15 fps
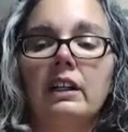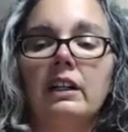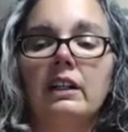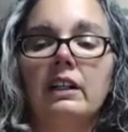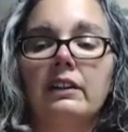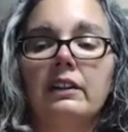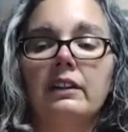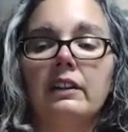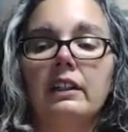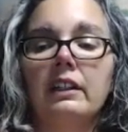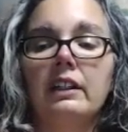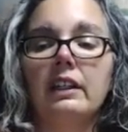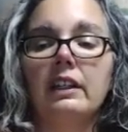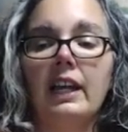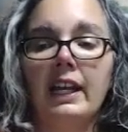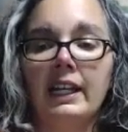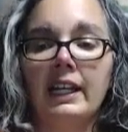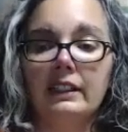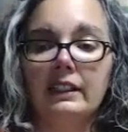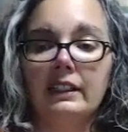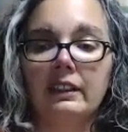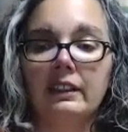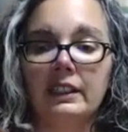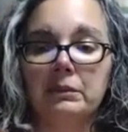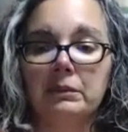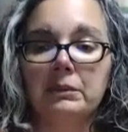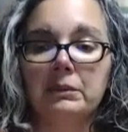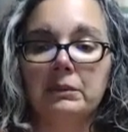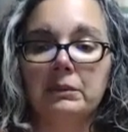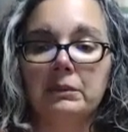are the 8
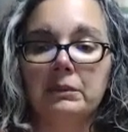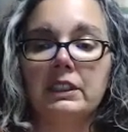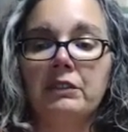limbs